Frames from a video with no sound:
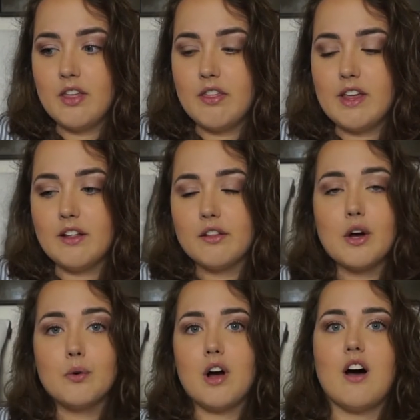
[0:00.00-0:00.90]
the
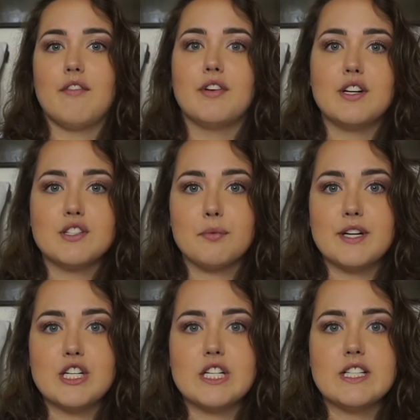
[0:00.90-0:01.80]
low confidence
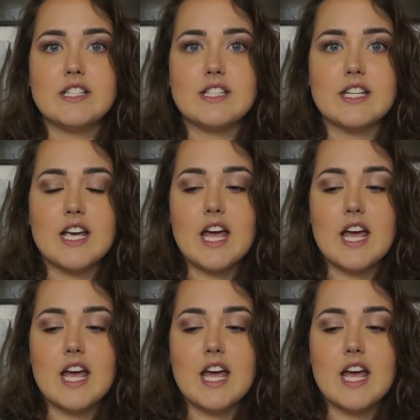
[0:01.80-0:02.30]
regions,